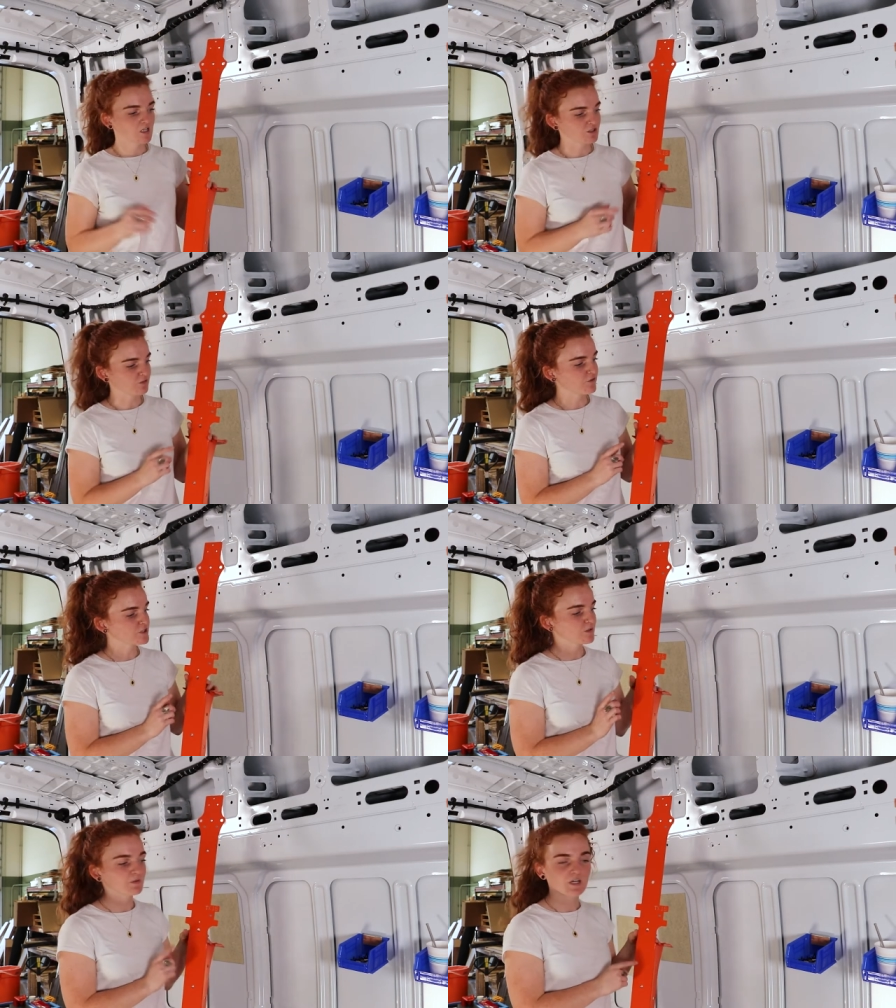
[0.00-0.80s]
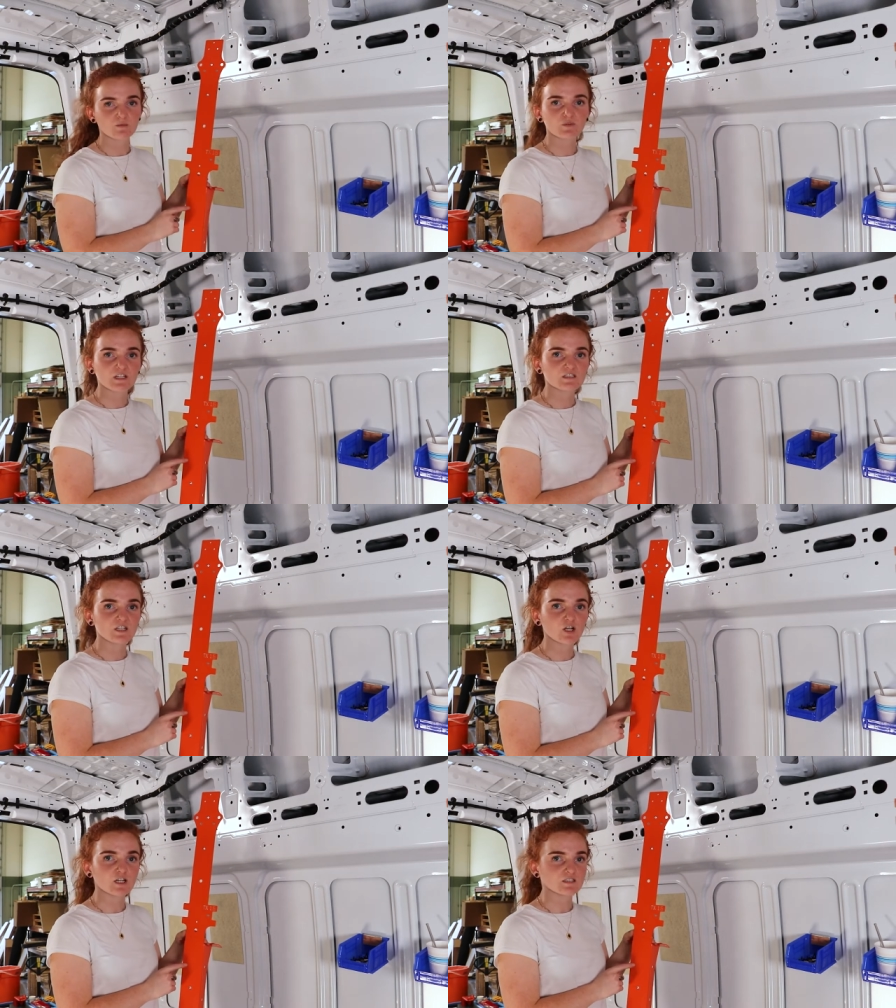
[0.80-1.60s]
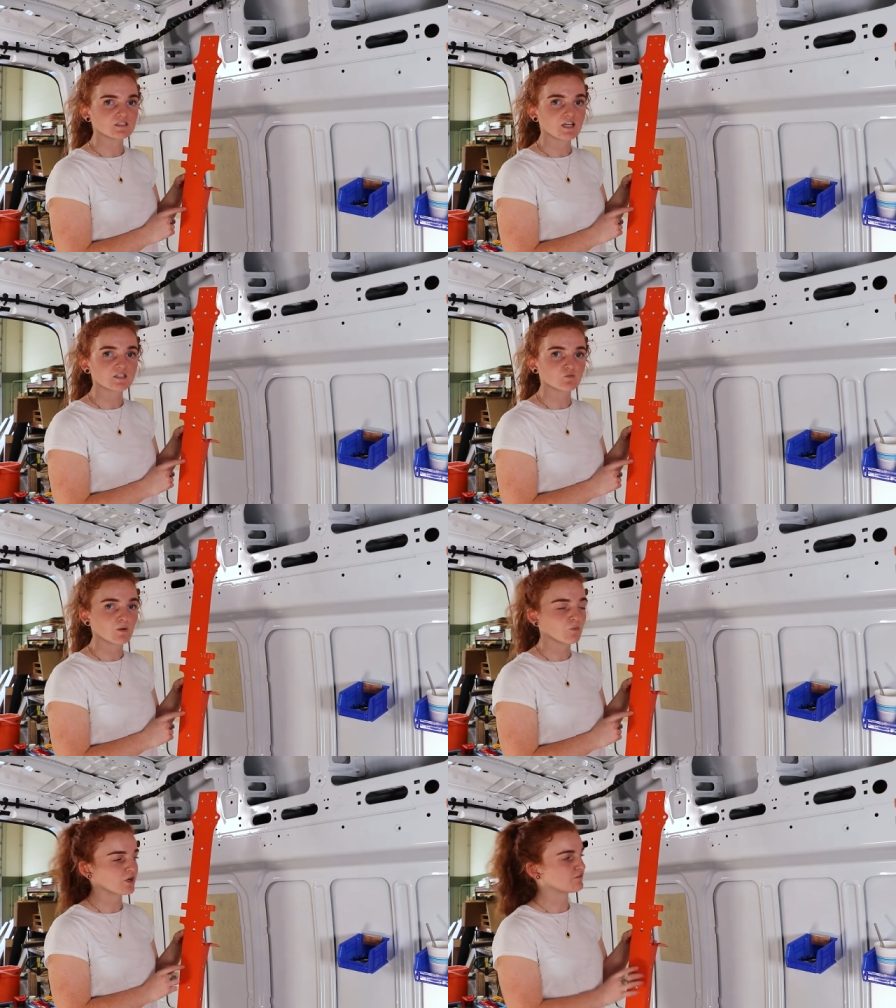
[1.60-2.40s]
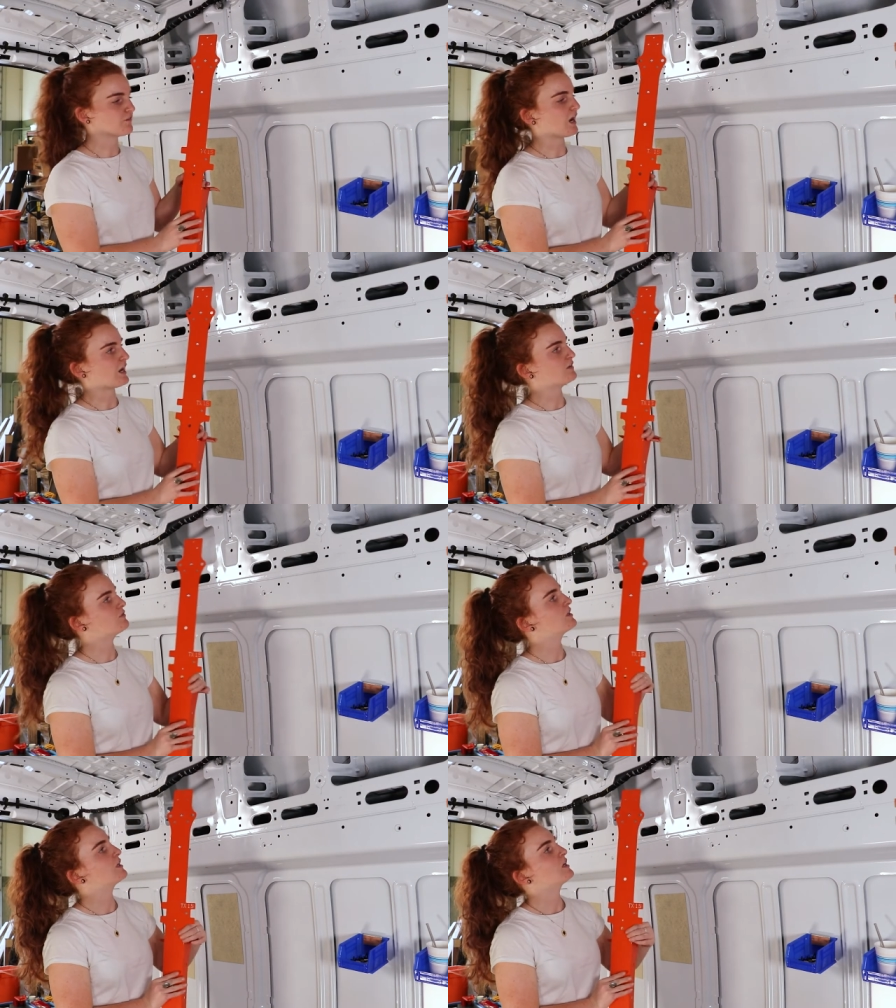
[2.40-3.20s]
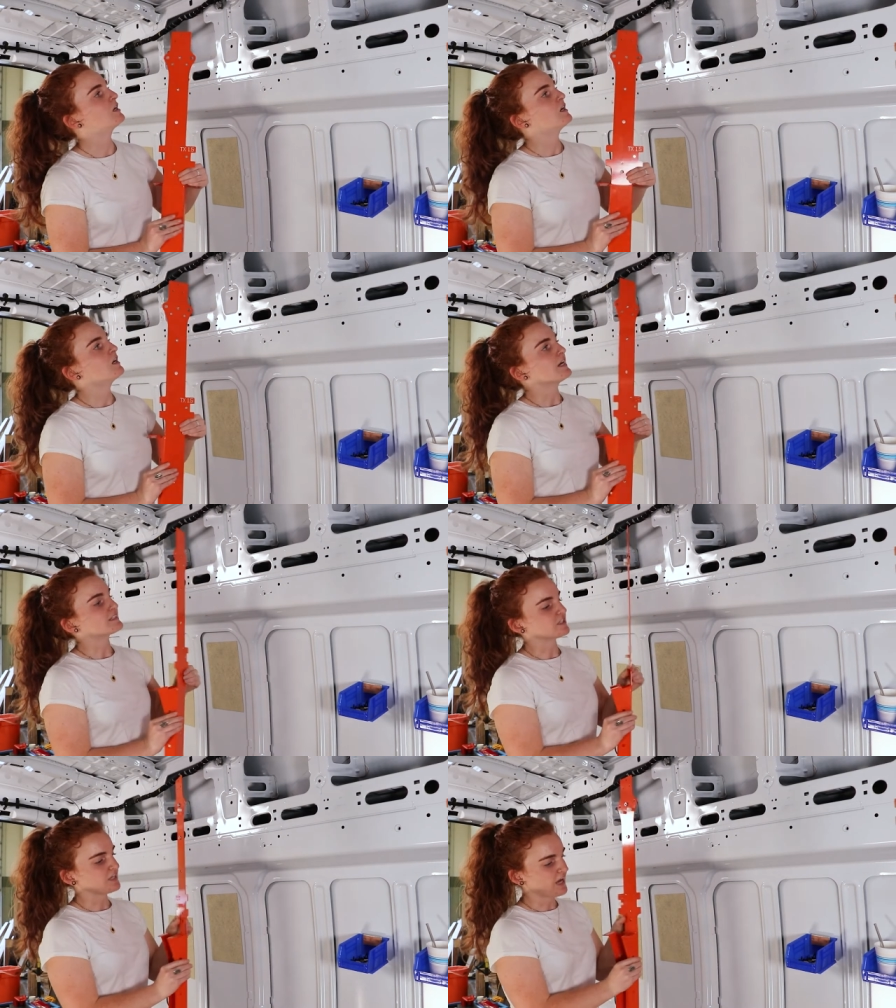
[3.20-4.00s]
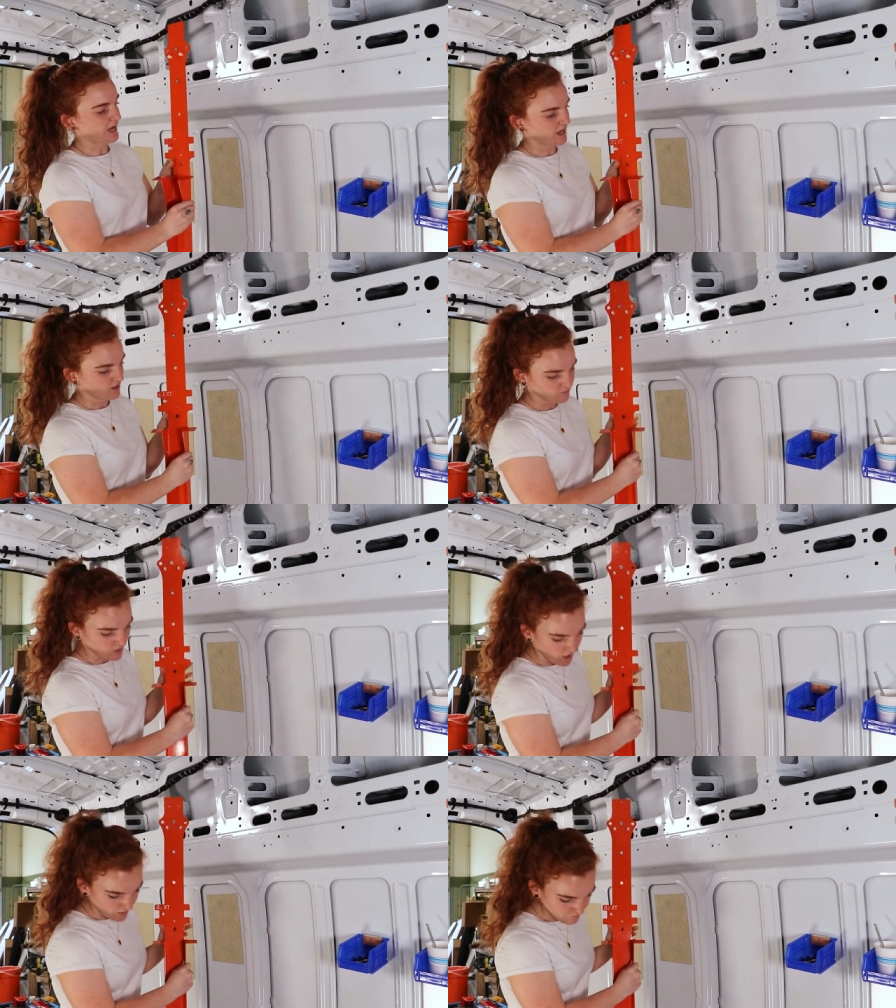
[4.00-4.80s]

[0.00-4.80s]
So the first one we're going to place here is TX 1.5. It's gonna have a